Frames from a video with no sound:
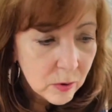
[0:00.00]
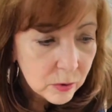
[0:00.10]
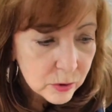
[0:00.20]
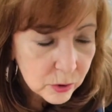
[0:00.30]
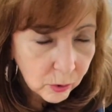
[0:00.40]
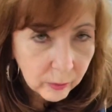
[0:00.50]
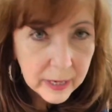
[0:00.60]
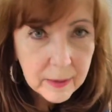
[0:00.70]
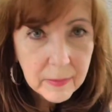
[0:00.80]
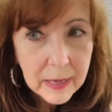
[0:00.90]

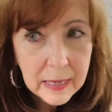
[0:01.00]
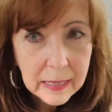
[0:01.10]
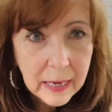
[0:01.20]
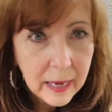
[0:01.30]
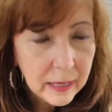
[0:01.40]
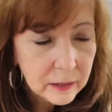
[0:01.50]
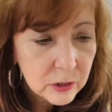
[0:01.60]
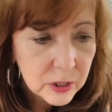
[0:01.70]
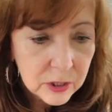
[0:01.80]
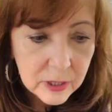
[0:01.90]
screaming, and
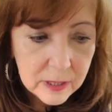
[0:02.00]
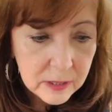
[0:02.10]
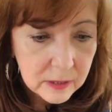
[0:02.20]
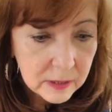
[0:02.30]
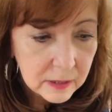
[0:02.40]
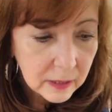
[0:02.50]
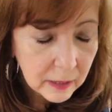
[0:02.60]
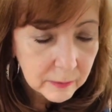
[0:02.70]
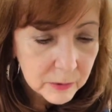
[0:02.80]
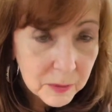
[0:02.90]
she just,
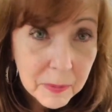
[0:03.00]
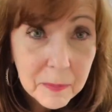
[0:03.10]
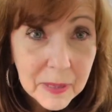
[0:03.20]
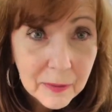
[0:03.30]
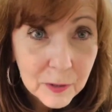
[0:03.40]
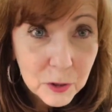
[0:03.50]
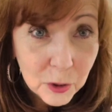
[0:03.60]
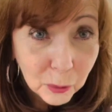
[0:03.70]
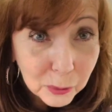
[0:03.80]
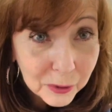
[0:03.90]
um, she bit me in the
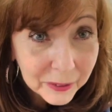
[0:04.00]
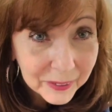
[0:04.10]
shoulder.